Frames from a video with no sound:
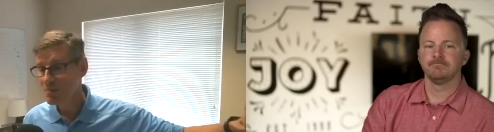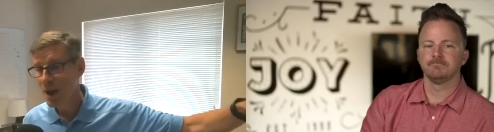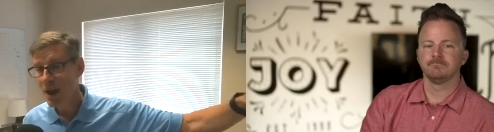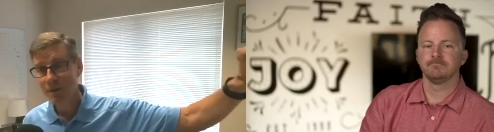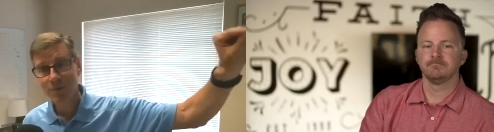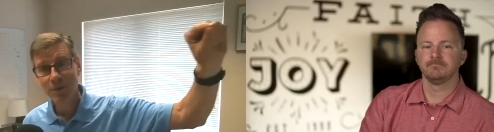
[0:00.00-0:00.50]

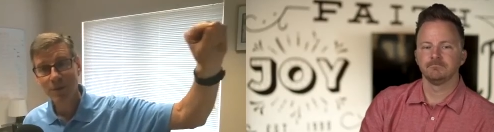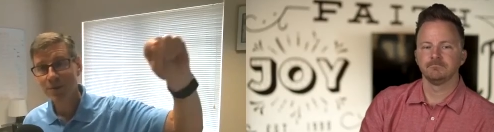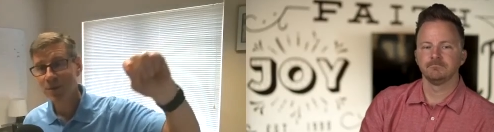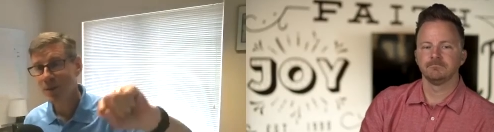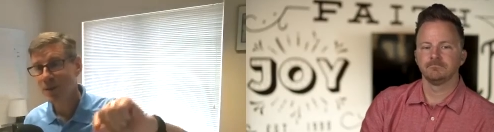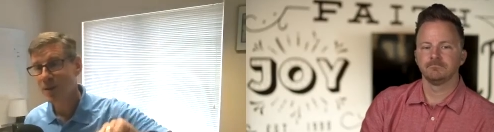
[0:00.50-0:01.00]
Speaker 1: back full
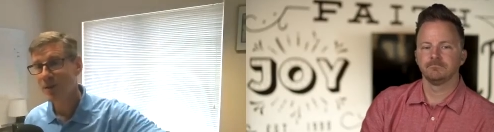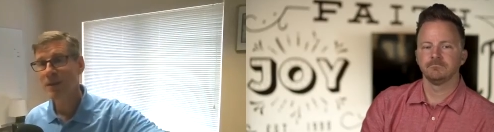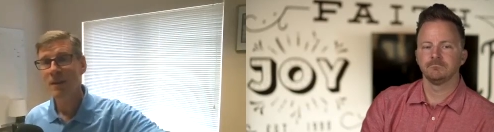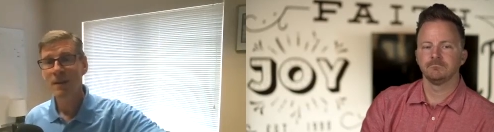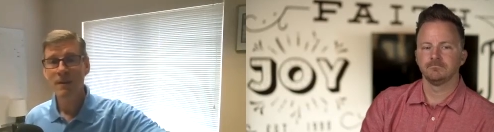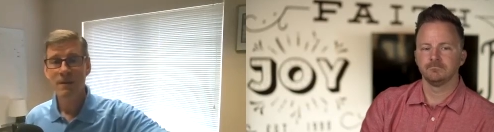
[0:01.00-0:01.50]

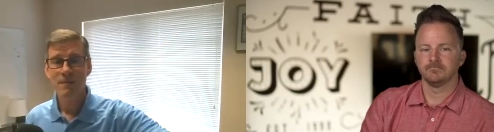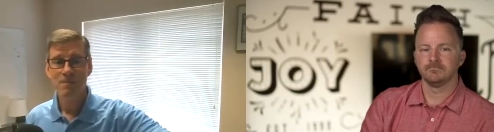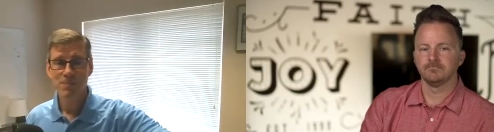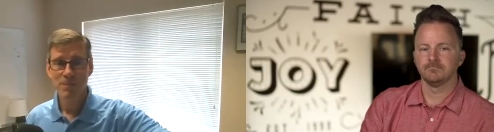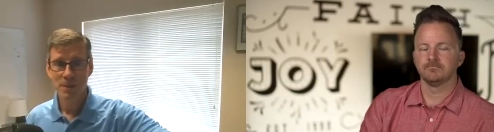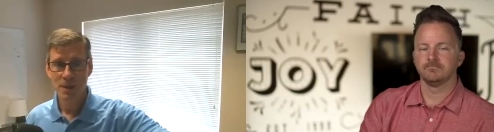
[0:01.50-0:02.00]
circle
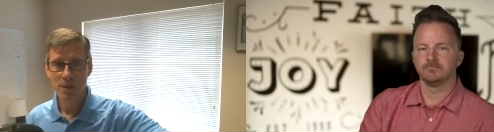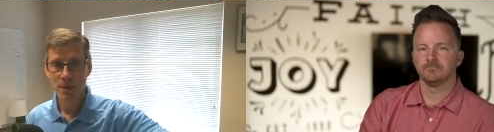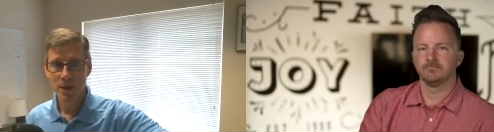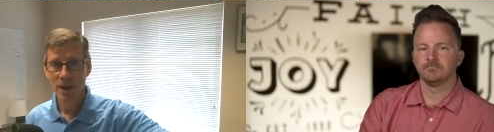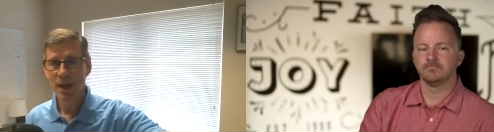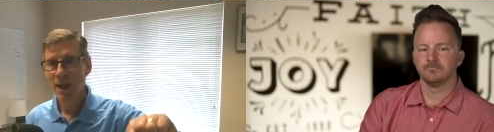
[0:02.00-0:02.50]

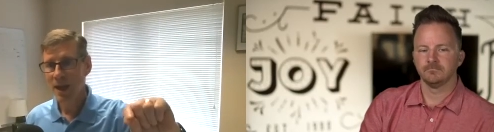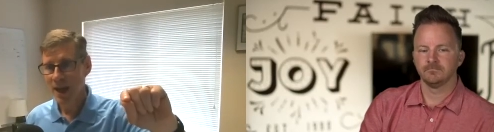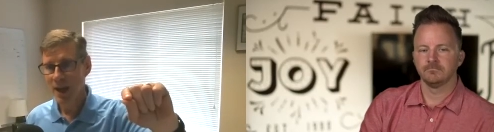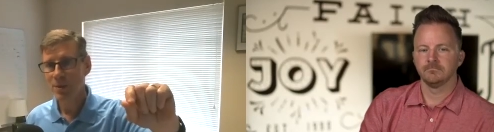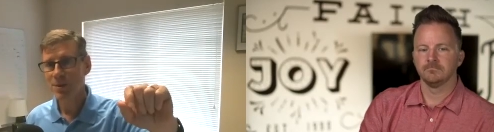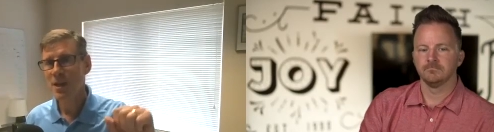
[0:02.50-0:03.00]
okay and
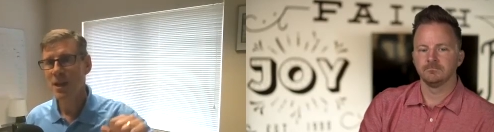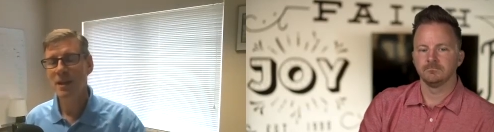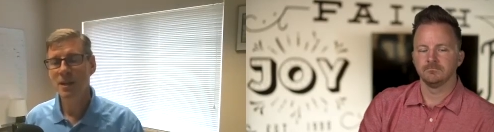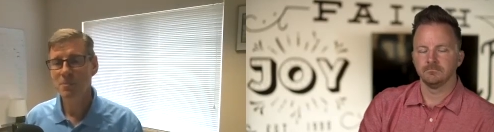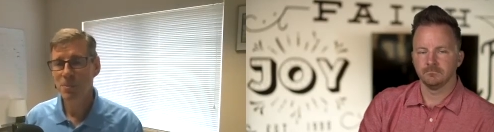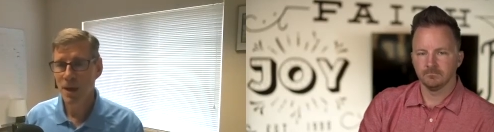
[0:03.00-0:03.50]
how is that
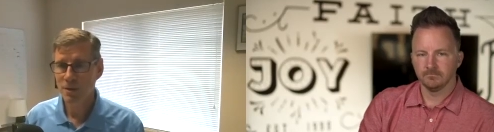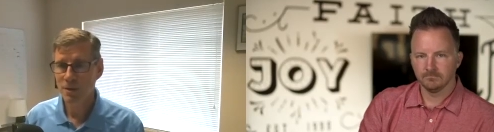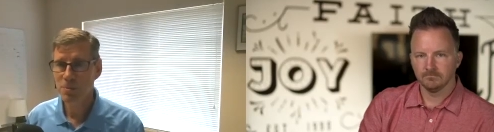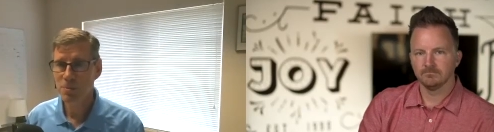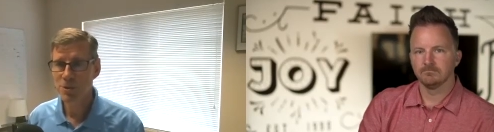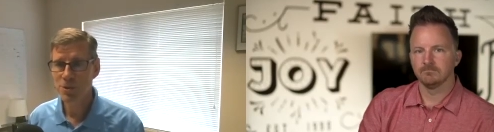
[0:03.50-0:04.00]
going to impact
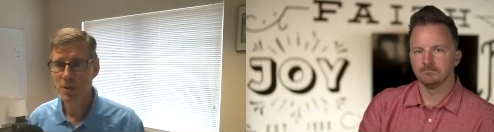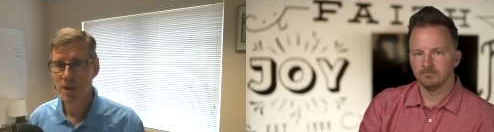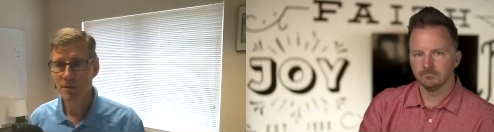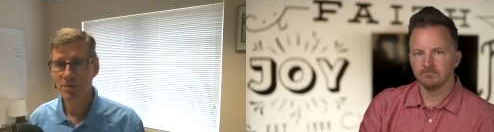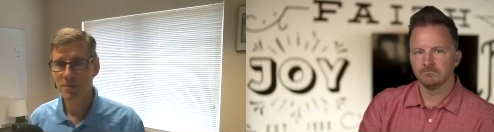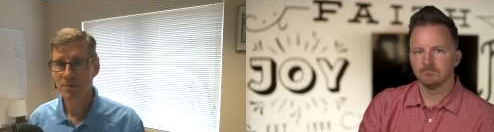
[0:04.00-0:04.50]
your personal
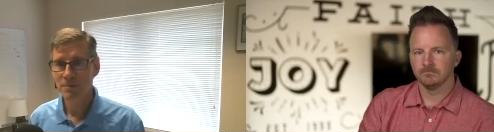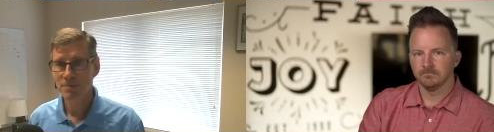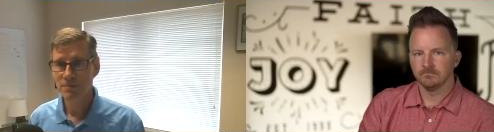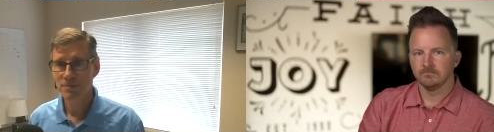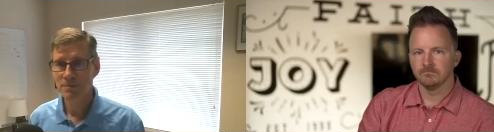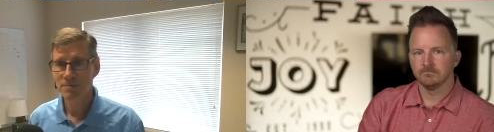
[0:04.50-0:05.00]
life
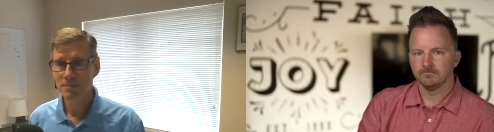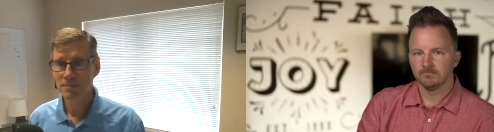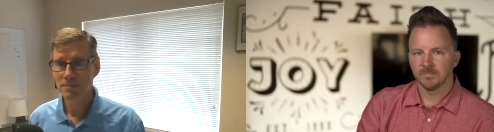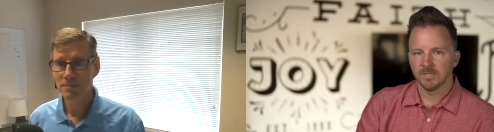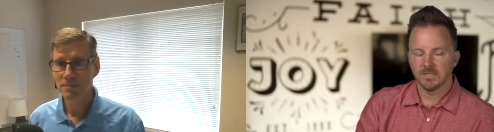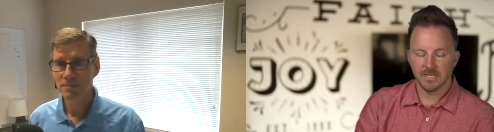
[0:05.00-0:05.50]

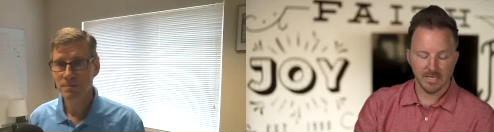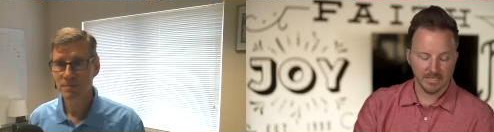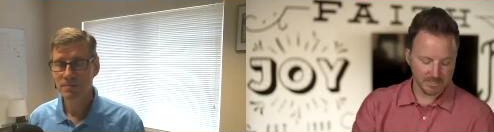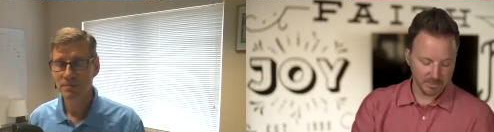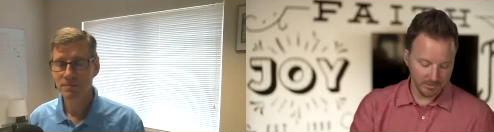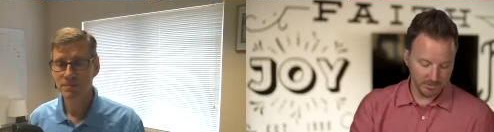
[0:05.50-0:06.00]
Speaker 2: yeah it's
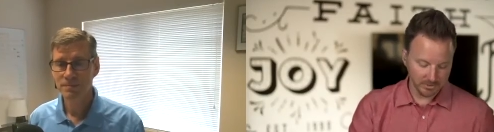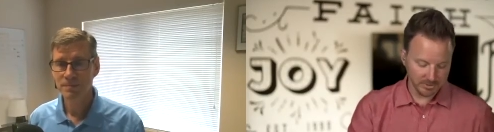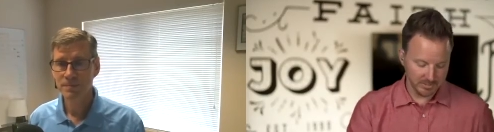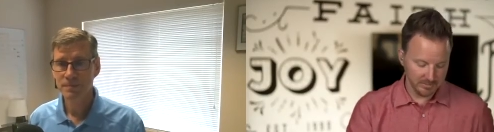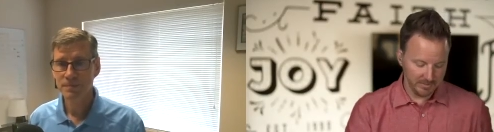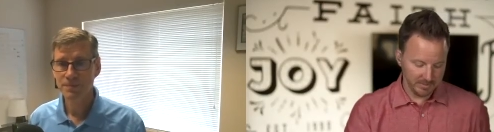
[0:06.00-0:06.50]
so
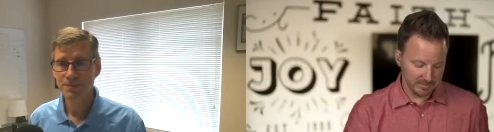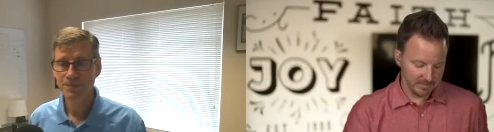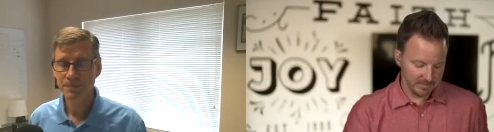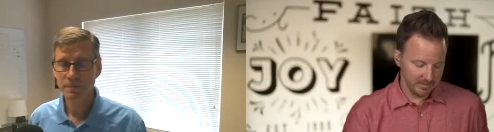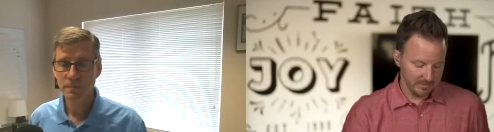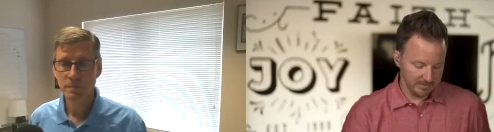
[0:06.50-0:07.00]
interesting because
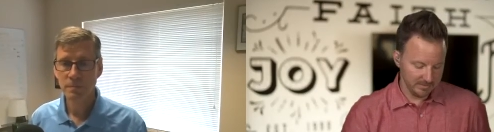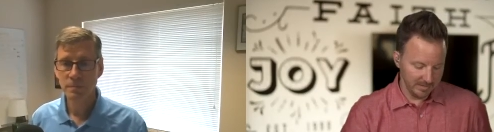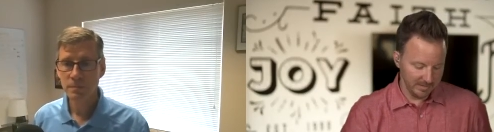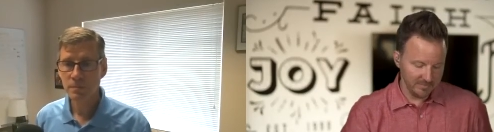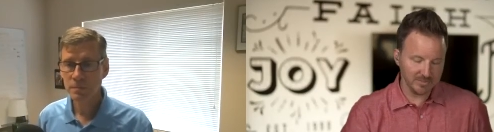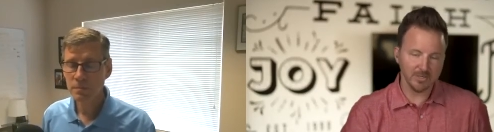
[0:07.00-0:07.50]
it, it's
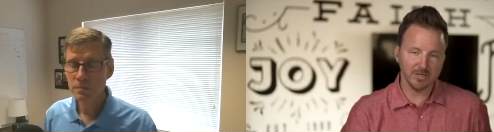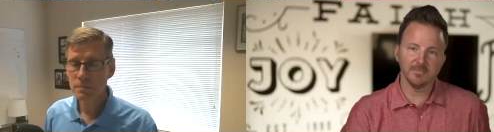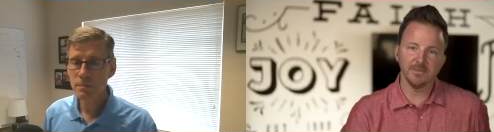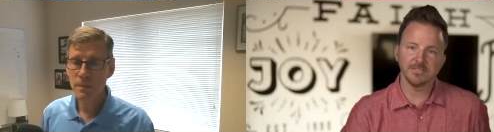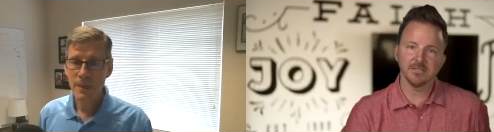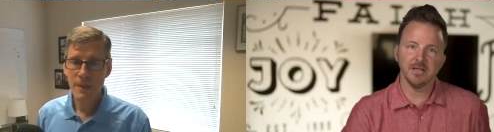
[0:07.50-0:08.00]
i've been talking about
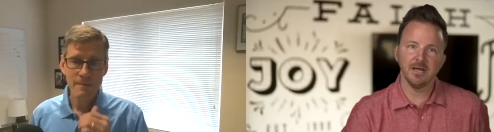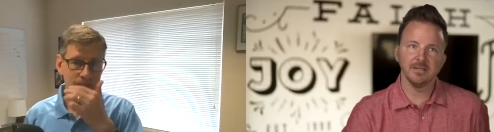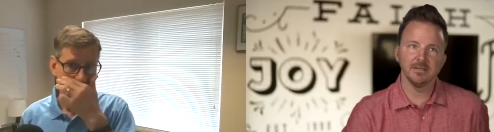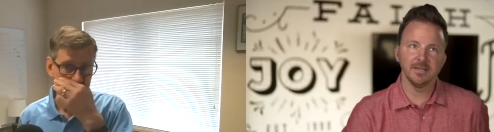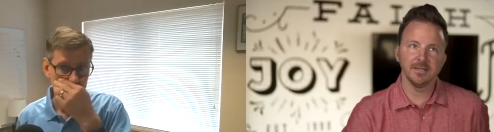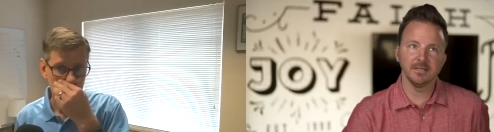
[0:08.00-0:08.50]
this a lot
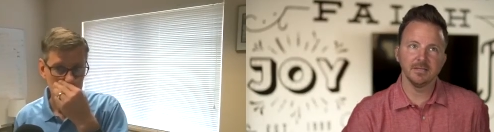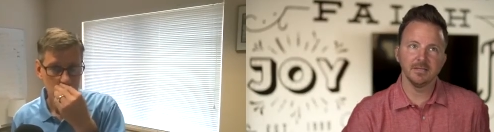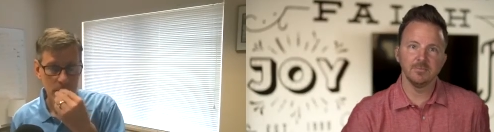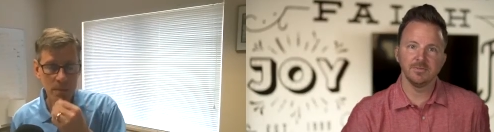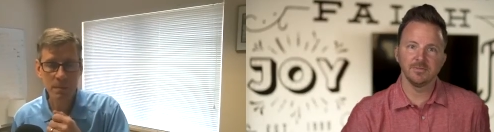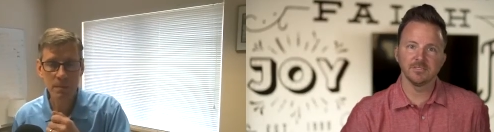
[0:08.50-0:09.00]
lately
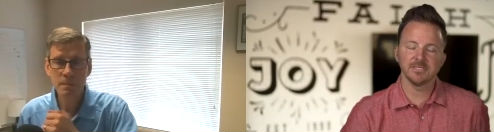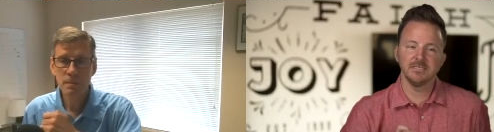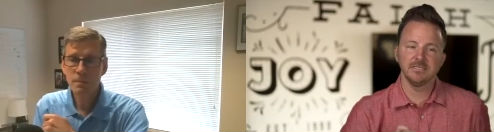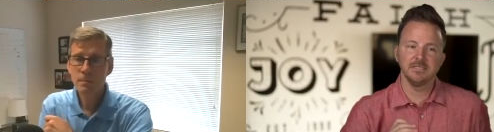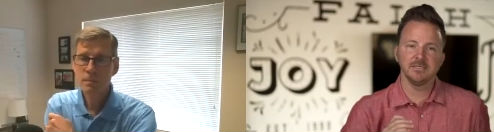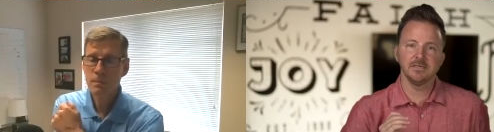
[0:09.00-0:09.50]
with this
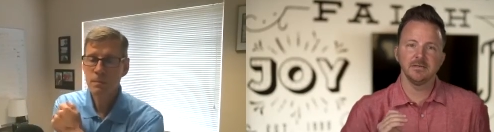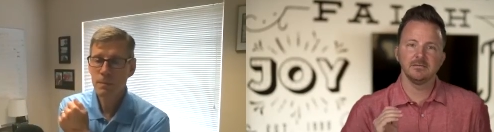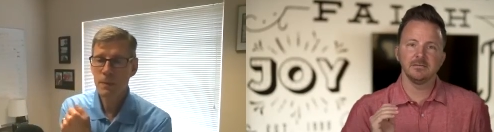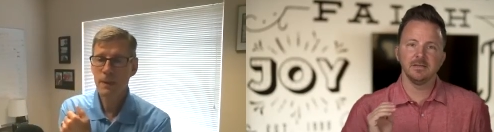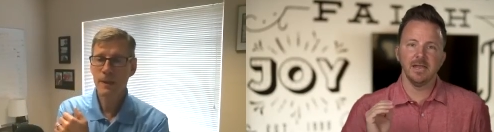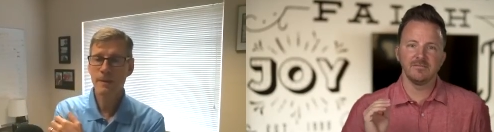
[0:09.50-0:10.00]
idea
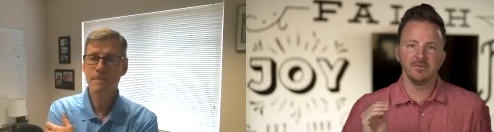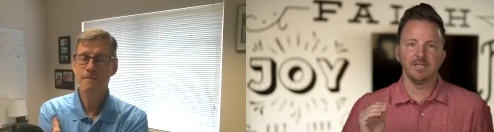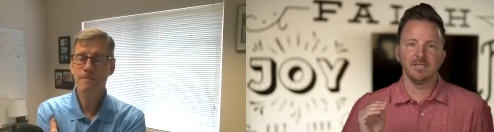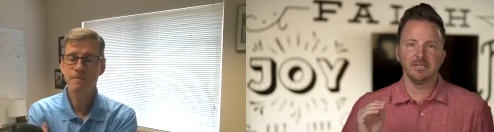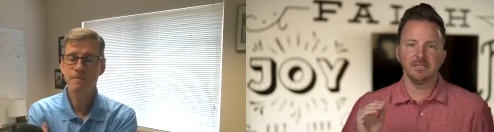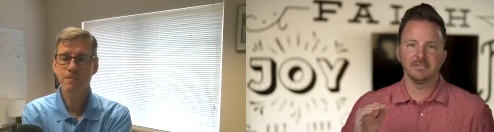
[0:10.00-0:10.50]
that everybody
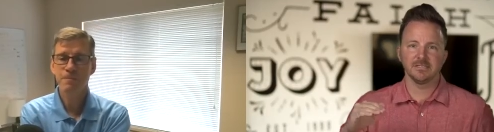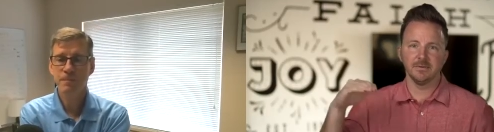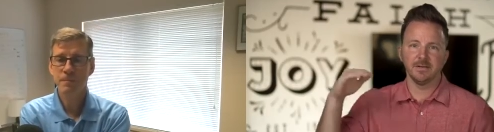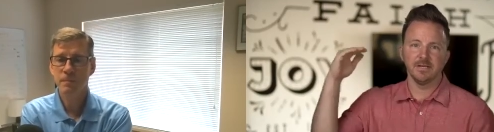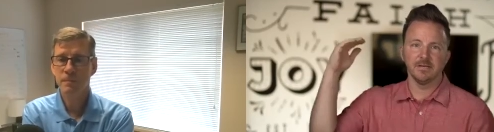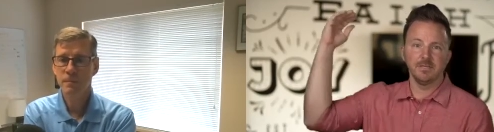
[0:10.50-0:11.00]
needs somebody
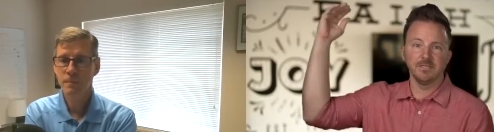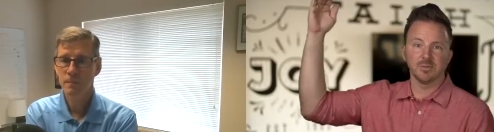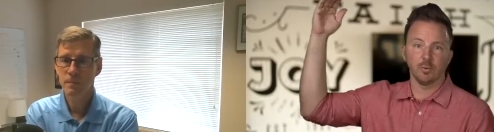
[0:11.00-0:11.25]
to mentor